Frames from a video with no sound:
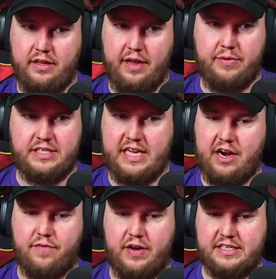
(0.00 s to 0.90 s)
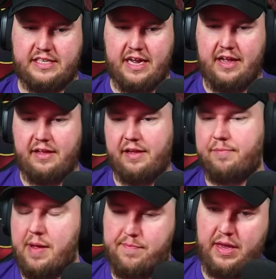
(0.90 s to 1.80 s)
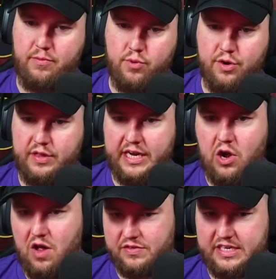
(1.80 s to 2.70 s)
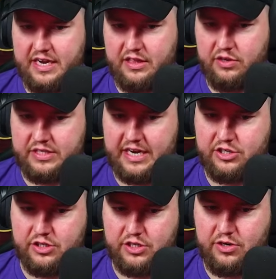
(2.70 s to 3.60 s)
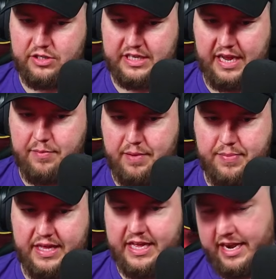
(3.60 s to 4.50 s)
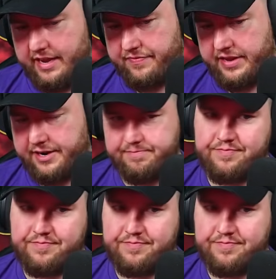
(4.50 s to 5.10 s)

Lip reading: and we sacrifice that, it might be worth like offsetting those extra turns that he might be getting in there.